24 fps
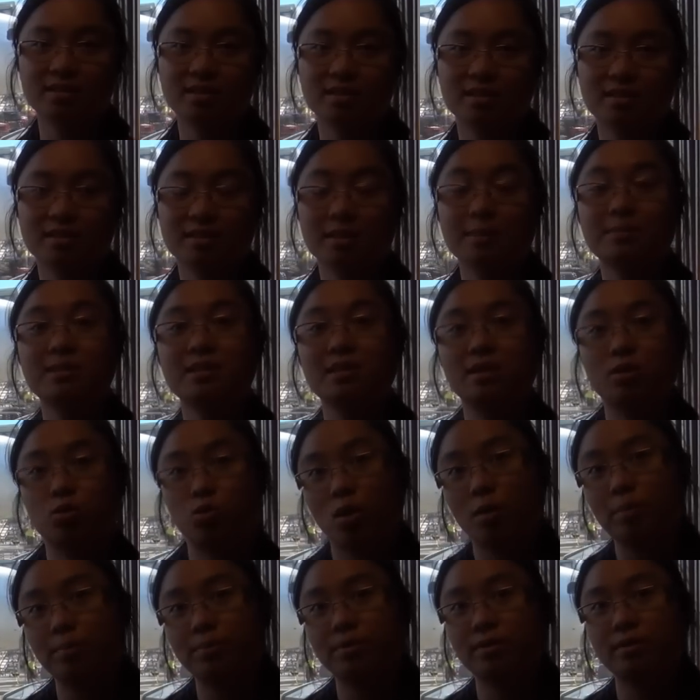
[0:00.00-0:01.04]
SAMSIC
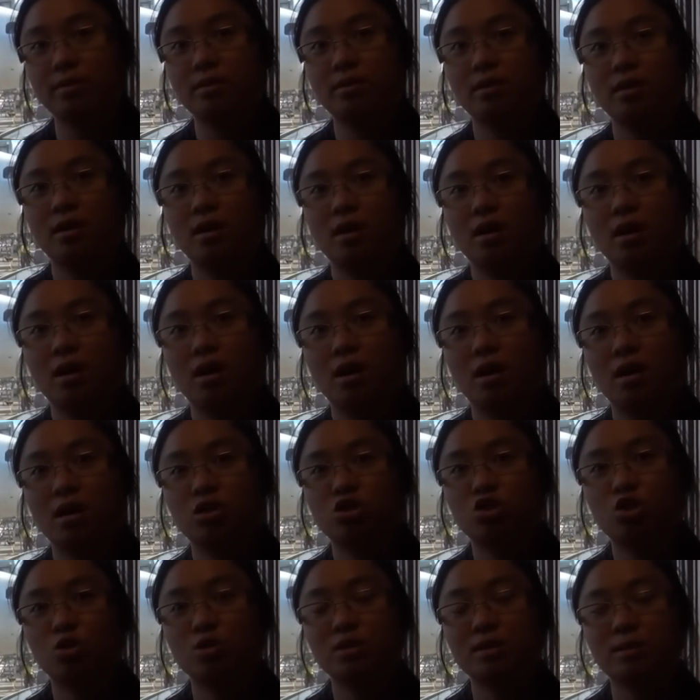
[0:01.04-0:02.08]
ramp.
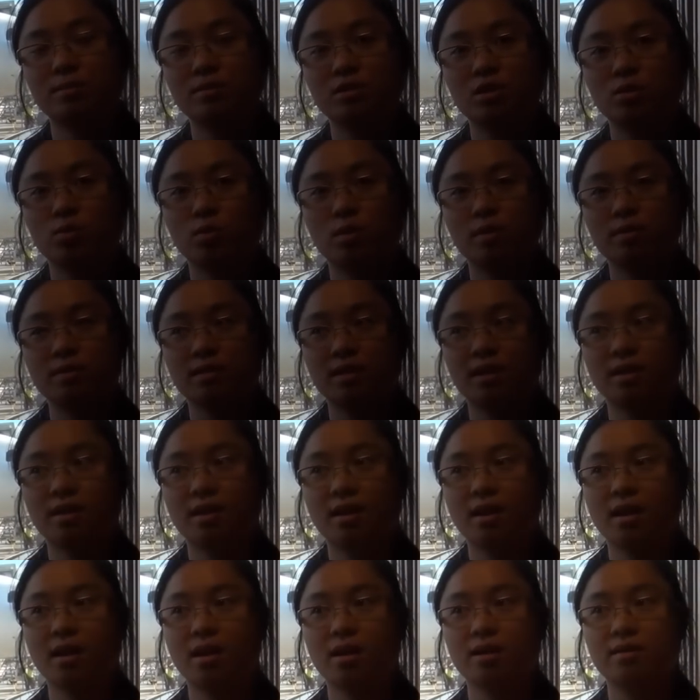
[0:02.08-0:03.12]
So SAMSIC ramp take
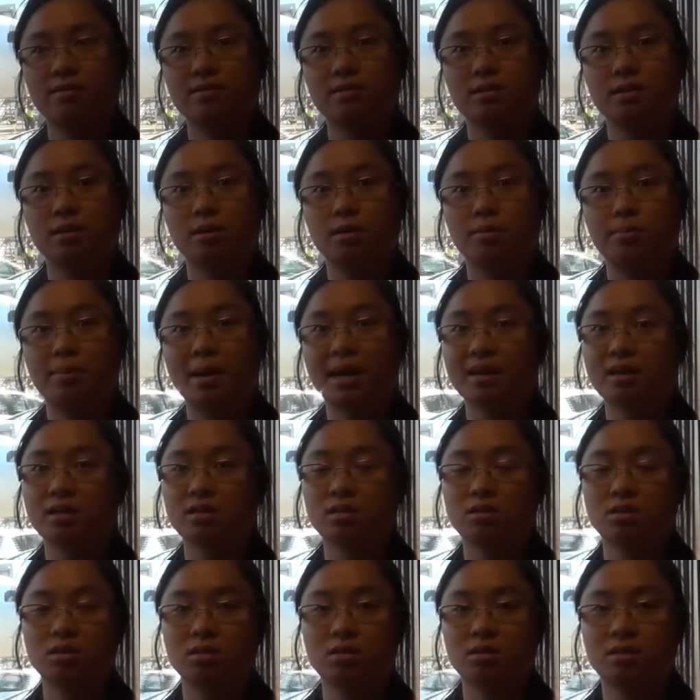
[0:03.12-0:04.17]
care of the bag
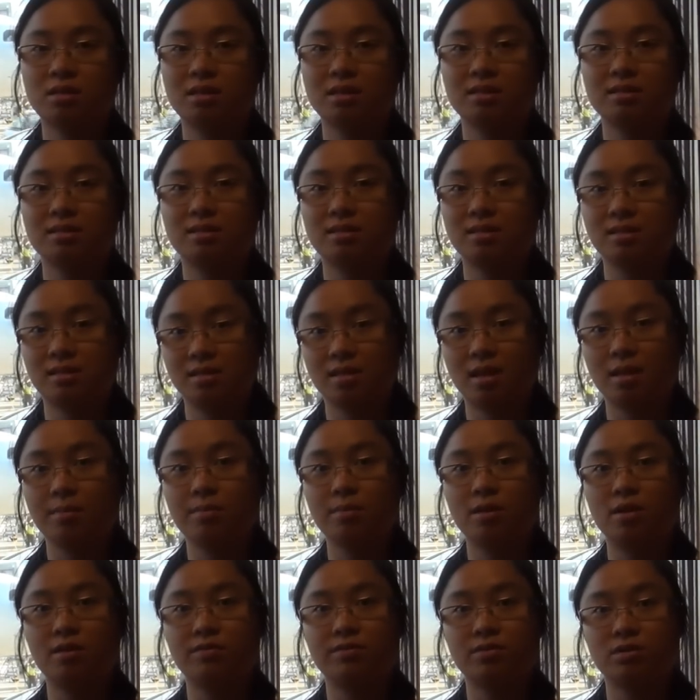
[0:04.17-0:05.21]
sorting
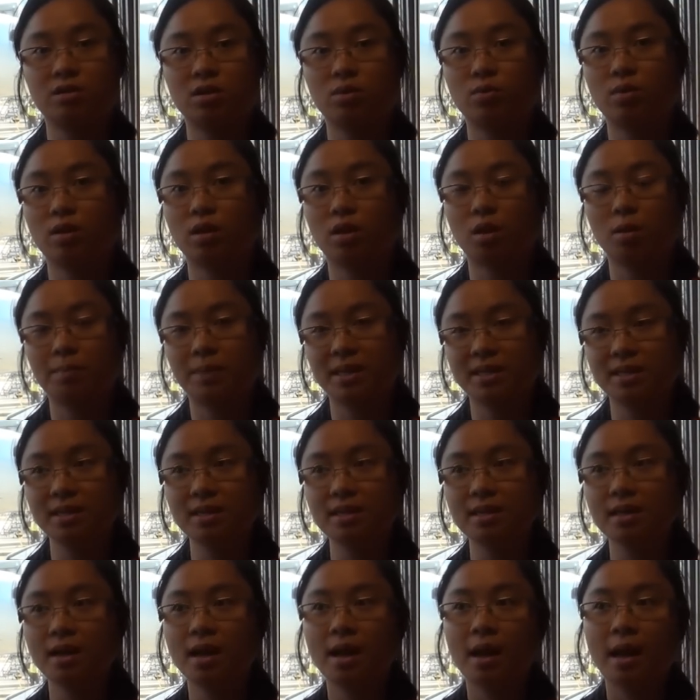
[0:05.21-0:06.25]
system of several
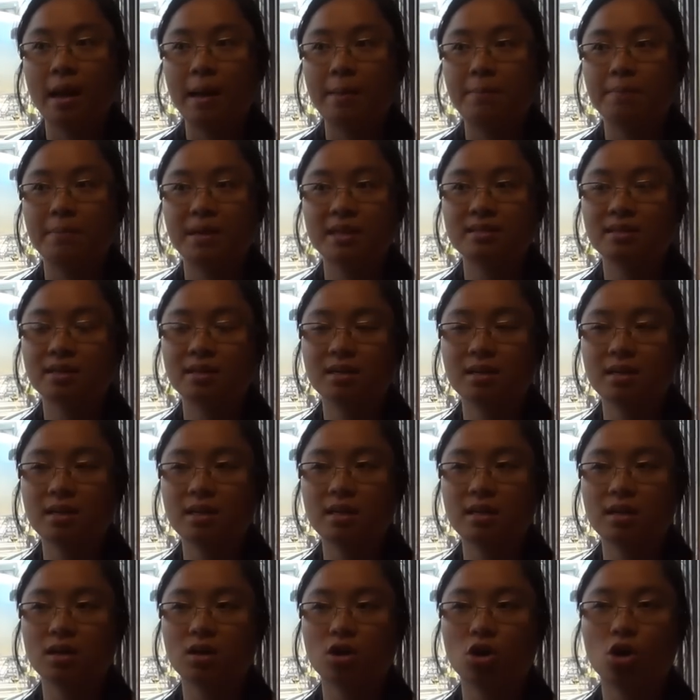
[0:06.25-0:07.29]
companies.
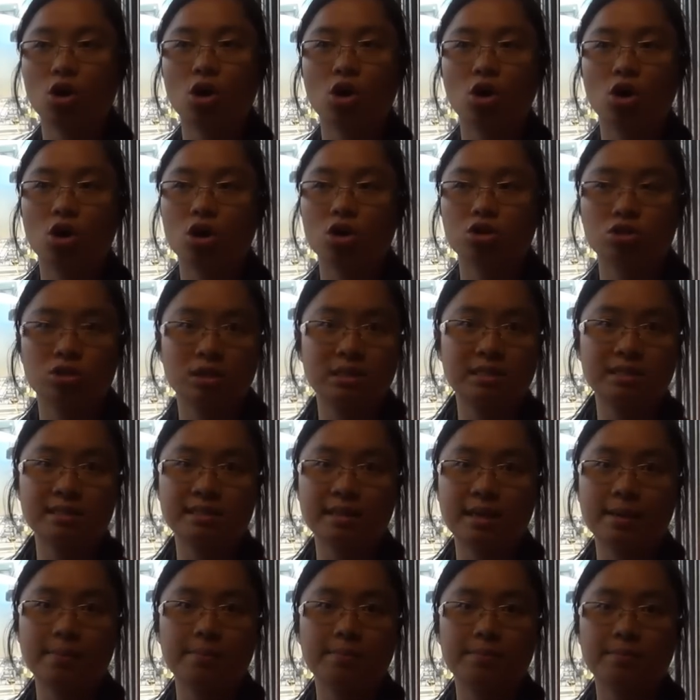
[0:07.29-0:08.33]
Basically, the
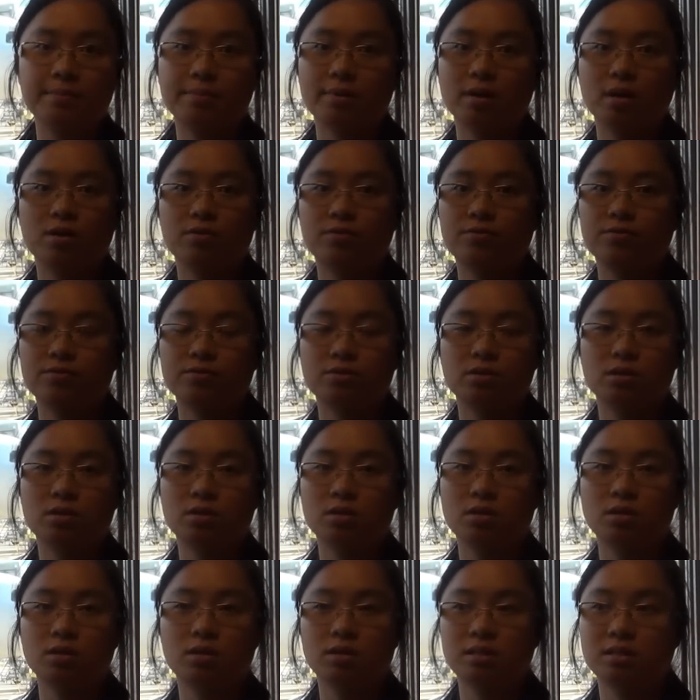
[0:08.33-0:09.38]
same of
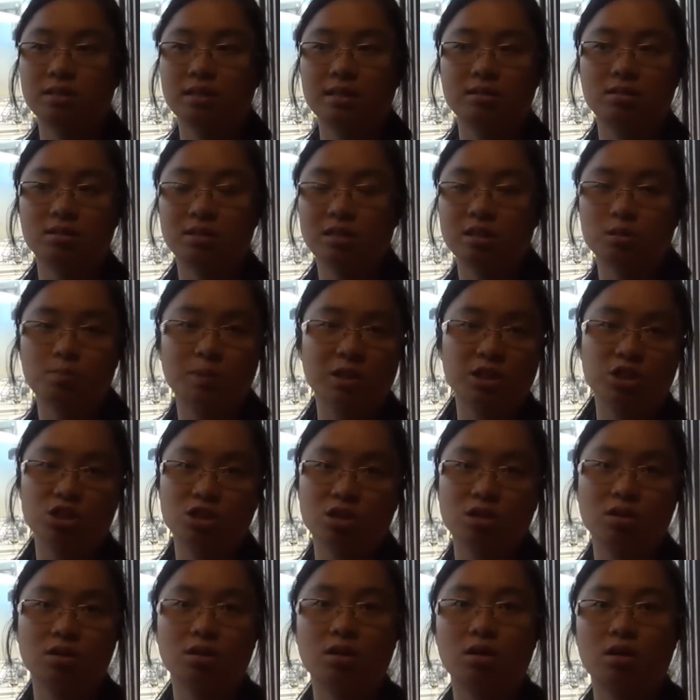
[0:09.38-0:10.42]
that the
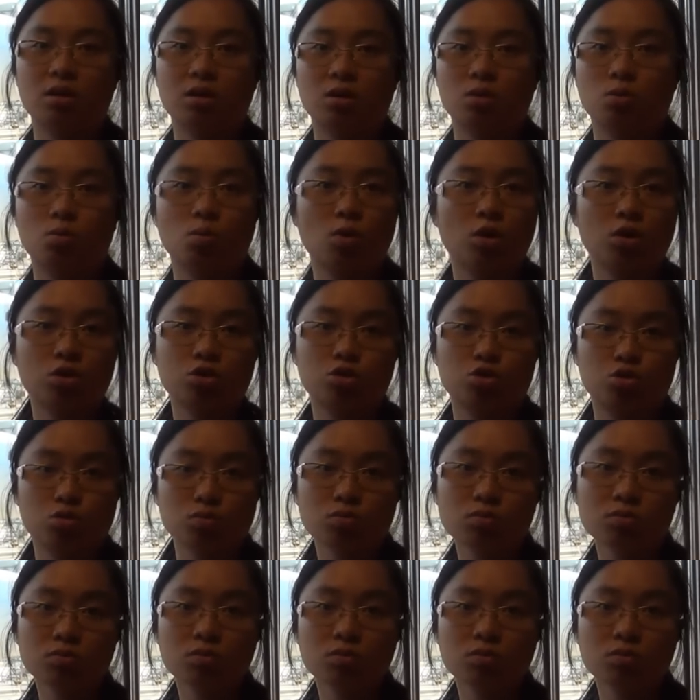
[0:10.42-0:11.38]
dispatcher work too.